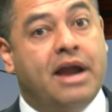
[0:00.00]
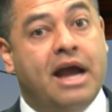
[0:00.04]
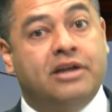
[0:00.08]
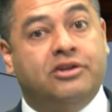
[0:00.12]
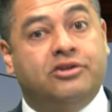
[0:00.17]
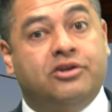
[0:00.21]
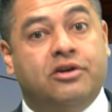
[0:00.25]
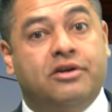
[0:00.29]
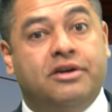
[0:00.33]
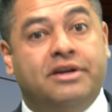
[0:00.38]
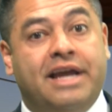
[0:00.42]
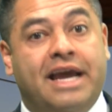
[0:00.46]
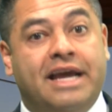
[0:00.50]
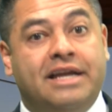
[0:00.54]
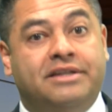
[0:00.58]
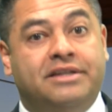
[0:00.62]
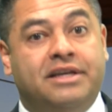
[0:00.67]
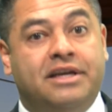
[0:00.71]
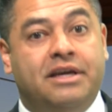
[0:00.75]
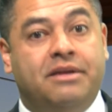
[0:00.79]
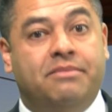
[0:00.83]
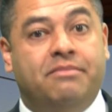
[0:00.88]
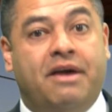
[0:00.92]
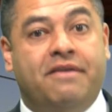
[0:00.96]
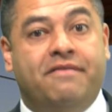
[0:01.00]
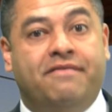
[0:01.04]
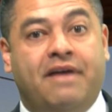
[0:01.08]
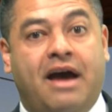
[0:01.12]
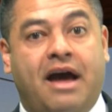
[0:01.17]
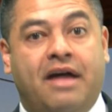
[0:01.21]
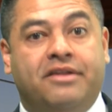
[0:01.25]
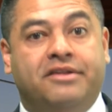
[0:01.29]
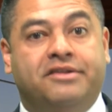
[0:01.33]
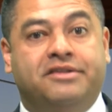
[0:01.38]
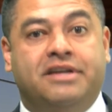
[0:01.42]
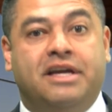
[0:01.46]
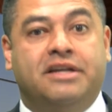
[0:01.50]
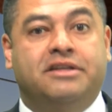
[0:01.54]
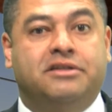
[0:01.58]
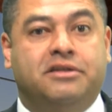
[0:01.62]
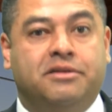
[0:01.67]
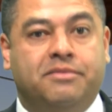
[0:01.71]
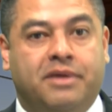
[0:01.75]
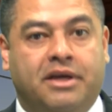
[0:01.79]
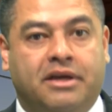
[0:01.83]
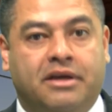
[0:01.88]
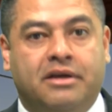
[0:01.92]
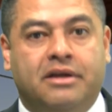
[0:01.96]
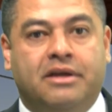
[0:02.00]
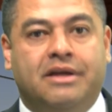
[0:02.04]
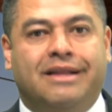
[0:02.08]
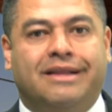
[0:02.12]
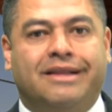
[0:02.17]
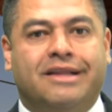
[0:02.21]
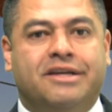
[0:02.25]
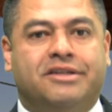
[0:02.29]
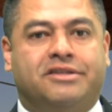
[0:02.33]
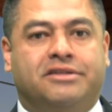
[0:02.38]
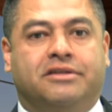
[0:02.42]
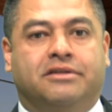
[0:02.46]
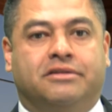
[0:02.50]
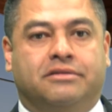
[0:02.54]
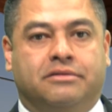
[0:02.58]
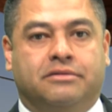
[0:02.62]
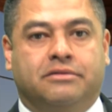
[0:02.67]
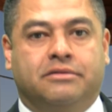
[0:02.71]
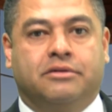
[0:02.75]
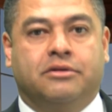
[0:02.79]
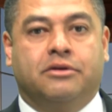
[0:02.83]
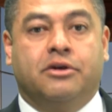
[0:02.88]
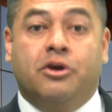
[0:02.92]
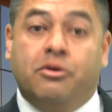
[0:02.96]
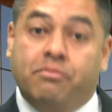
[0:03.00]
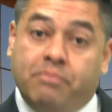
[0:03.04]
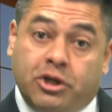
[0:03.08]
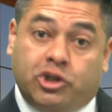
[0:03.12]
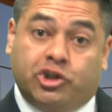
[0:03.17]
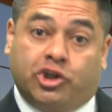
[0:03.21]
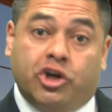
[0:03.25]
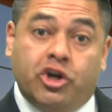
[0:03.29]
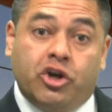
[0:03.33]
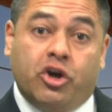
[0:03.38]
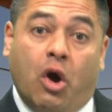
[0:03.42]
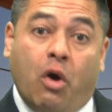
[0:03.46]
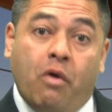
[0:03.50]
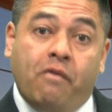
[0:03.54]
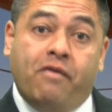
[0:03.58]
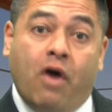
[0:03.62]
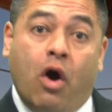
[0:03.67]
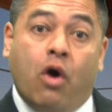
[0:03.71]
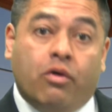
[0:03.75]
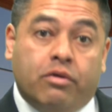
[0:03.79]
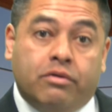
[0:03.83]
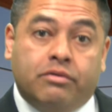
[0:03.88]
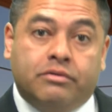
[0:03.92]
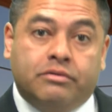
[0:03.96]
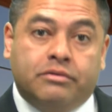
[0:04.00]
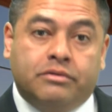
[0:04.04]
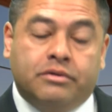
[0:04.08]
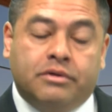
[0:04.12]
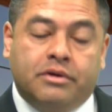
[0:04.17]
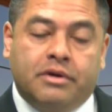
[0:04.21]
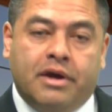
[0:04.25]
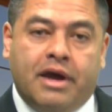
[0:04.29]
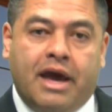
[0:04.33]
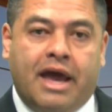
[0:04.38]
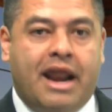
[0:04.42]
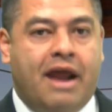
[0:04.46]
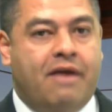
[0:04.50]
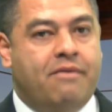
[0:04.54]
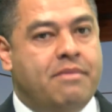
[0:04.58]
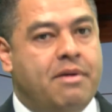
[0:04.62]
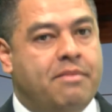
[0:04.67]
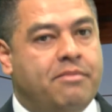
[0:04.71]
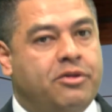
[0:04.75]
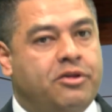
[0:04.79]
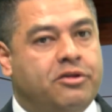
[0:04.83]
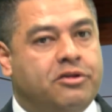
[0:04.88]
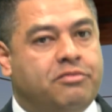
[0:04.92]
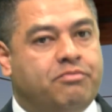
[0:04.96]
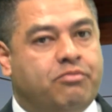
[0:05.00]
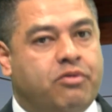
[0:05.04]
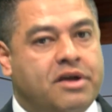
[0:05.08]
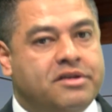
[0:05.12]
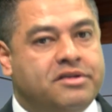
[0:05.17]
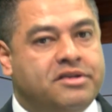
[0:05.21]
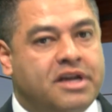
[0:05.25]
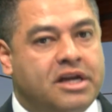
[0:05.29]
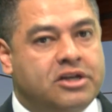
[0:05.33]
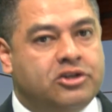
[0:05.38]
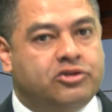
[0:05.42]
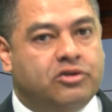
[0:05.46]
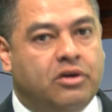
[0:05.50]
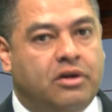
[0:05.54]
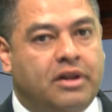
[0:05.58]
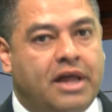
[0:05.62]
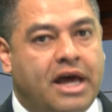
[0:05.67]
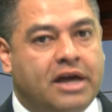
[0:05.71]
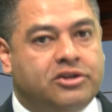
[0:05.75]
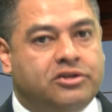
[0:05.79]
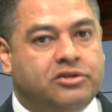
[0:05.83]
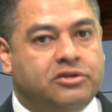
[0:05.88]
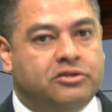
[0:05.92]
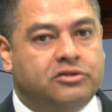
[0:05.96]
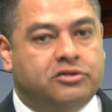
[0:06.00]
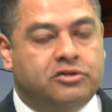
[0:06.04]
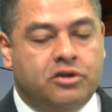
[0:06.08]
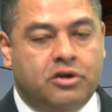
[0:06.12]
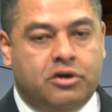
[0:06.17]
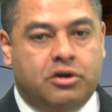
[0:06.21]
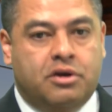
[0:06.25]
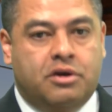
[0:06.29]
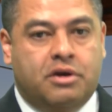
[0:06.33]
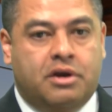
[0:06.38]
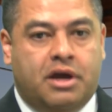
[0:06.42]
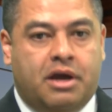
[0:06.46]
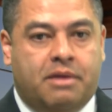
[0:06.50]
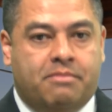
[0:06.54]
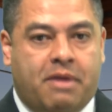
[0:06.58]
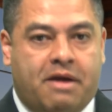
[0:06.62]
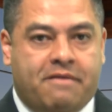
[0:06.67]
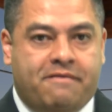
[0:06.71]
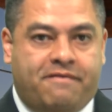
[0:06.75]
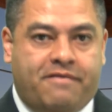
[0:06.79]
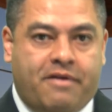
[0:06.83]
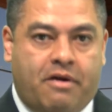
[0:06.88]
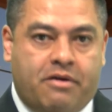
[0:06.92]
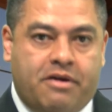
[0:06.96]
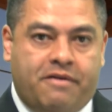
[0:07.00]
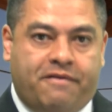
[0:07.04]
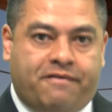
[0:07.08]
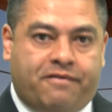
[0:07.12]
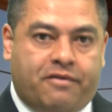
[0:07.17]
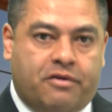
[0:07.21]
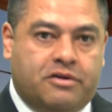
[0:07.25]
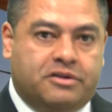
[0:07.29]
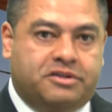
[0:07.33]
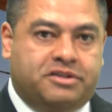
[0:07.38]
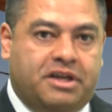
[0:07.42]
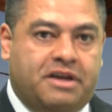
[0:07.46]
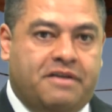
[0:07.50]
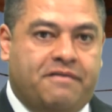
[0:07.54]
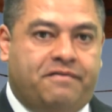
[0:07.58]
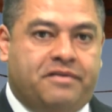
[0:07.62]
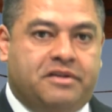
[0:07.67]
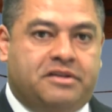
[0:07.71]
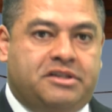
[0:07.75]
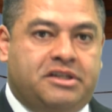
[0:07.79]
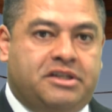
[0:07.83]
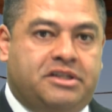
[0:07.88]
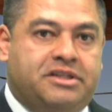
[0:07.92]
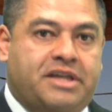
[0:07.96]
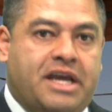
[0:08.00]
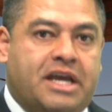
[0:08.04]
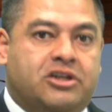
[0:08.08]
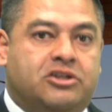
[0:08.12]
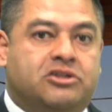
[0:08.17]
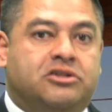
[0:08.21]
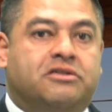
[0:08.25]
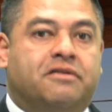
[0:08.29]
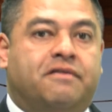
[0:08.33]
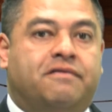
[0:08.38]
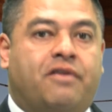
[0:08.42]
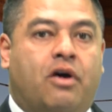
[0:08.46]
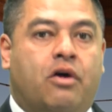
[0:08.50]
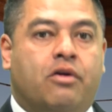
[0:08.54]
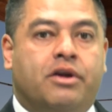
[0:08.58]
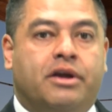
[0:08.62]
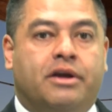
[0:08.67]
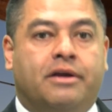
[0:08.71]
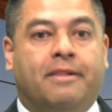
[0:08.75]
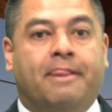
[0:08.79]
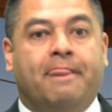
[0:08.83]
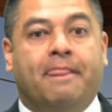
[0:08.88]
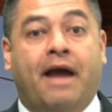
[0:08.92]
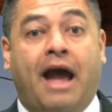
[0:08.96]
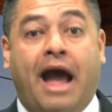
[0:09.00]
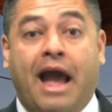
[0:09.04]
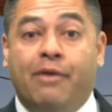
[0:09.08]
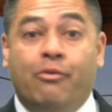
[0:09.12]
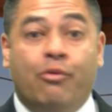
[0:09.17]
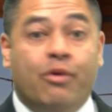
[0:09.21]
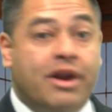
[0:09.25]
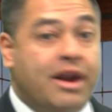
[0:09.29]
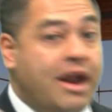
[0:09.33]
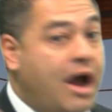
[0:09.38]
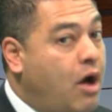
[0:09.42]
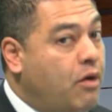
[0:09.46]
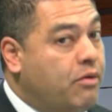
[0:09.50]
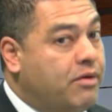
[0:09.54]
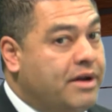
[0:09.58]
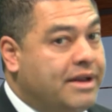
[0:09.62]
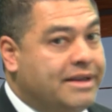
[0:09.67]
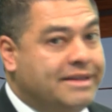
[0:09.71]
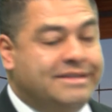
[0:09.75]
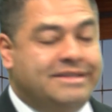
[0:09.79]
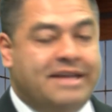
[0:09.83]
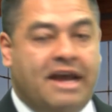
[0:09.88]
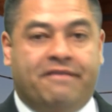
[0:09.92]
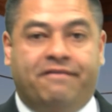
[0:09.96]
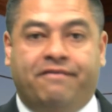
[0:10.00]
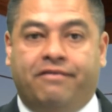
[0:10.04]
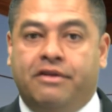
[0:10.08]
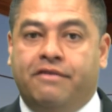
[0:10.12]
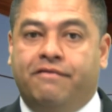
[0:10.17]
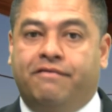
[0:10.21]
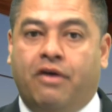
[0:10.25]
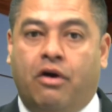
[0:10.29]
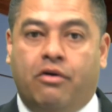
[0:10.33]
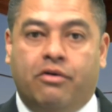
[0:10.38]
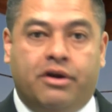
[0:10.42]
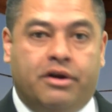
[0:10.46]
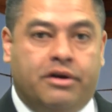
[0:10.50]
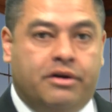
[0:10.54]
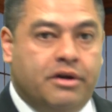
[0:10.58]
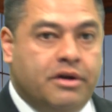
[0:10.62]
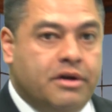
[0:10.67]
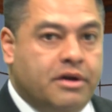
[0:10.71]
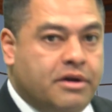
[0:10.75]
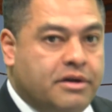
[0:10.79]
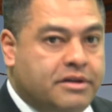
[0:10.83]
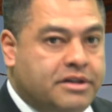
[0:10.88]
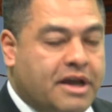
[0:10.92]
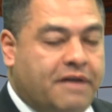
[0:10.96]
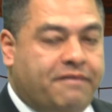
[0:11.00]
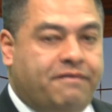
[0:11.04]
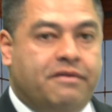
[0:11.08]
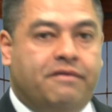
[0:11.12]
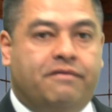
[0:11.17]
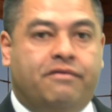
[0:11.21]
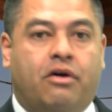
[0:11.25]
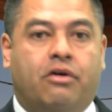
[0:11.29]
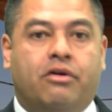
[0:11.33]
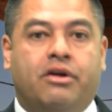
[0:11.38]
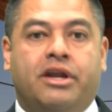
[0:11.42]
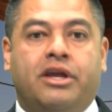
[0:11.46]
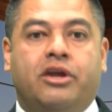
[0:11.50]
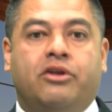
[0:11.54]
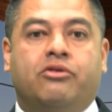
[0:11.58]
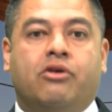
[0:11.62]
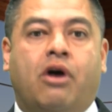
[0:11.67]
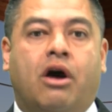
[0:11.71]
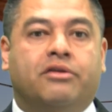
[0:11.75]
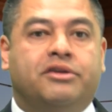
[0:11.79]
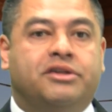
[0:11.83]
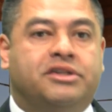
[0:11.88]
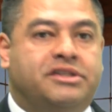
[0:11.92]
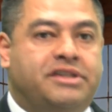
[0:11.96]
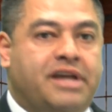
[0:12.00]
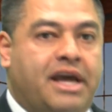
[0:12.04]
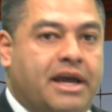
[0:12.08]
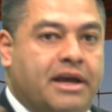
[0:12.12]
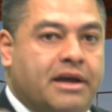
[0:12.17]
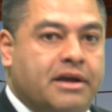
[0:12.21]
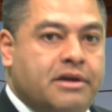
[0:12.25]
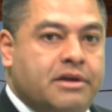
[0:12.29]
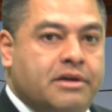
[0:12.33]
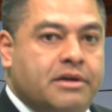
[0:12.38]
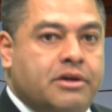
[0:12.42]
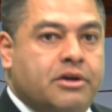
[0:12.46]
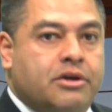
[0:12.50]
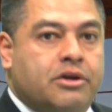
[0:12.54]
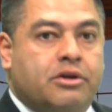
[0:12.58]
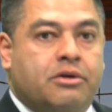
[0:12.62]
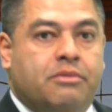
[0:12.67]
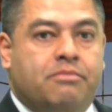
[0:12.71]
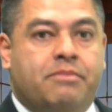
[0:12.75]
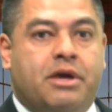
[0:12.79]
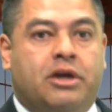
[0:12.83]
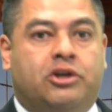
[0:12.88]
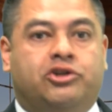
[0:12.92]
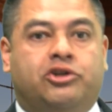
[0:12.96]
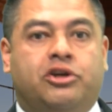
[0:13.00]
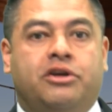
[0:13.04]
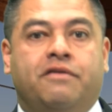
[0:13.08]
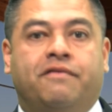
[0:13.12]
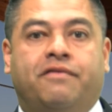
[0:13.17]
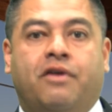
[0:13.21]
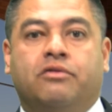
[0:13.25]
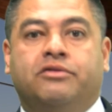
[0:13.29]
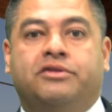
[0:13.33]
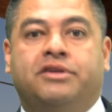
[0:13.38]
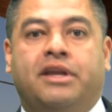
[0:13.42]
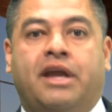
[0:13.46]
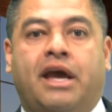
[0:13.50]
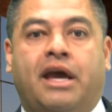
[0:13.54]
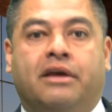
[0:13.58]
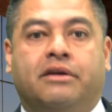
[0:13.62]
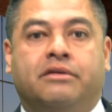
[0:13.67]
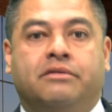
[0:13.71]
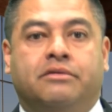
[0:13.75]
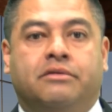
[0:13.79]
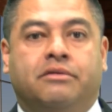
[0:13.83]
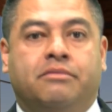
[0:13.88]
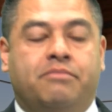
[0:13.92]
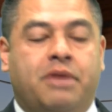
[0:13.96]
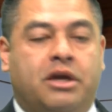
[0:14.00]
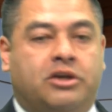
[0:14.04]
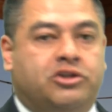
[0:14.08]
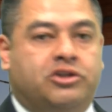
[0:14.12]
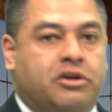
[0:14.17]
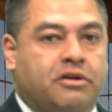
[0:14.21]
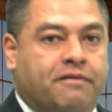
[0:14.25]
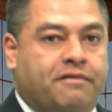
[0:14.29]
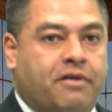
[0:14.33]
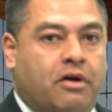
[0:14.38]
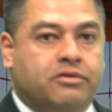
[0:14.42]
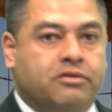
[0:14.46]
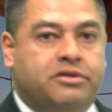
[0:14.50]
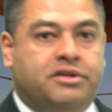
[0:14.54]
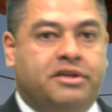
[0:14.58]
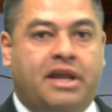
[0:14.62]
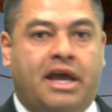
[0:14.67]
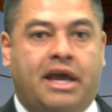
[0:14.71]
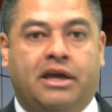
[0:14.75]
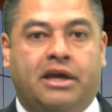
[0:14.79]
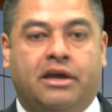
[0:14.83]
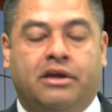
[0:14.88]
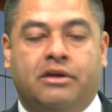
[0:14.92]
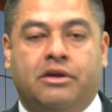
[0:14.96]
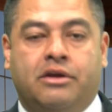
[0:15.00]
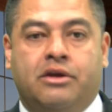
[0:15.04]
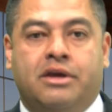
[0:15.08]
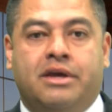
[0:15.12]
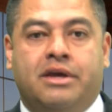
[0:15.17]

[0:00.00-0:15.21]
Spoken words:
when I turned 18, my father said to me, listen, make sure you go vote. And I remember those presidential elections in my very first infancy stages of voting. I went out, definitely voted. He'd always say, make sure you vote today. Make sure you vote today.